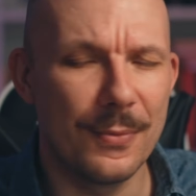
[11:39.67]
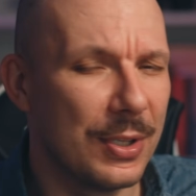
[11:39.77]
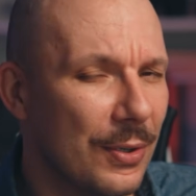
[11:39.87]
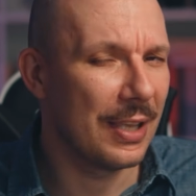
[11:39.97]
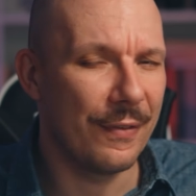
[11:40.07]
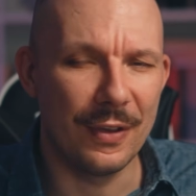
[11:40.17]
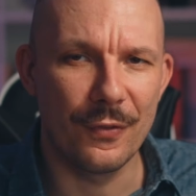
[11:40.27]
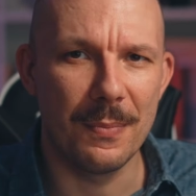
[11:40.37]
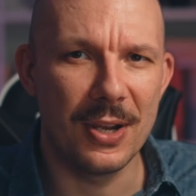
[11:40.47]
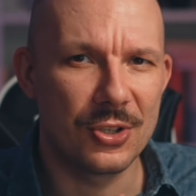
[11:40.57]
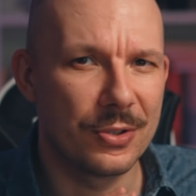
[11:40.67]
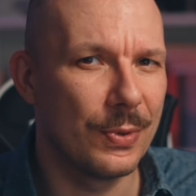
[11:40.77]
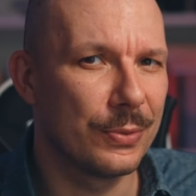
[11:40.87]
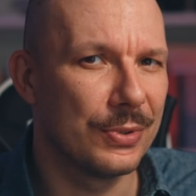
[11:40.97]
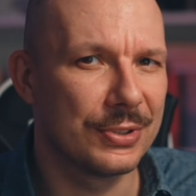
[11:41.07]
We don't have information
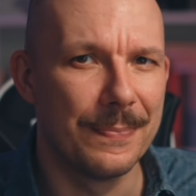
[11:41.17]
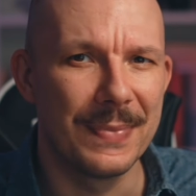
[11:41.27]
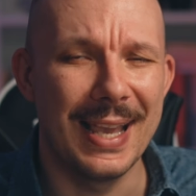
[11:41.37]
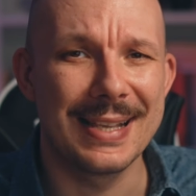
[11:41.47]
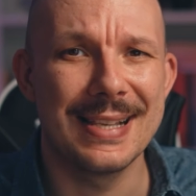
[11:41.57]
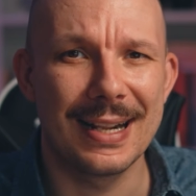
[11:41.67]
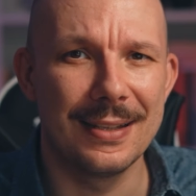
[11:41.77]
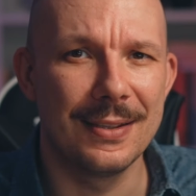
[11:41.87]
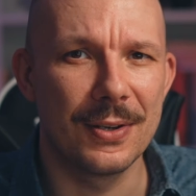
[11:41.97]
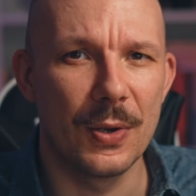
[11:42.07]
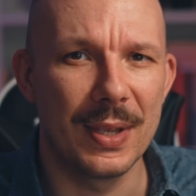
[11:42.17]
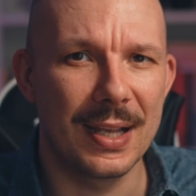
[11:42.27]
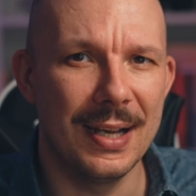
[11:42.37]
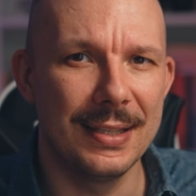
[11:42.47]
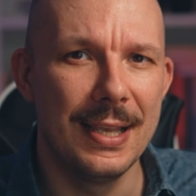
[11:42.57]
what was exactly there going
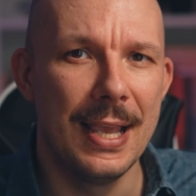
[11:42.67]
on,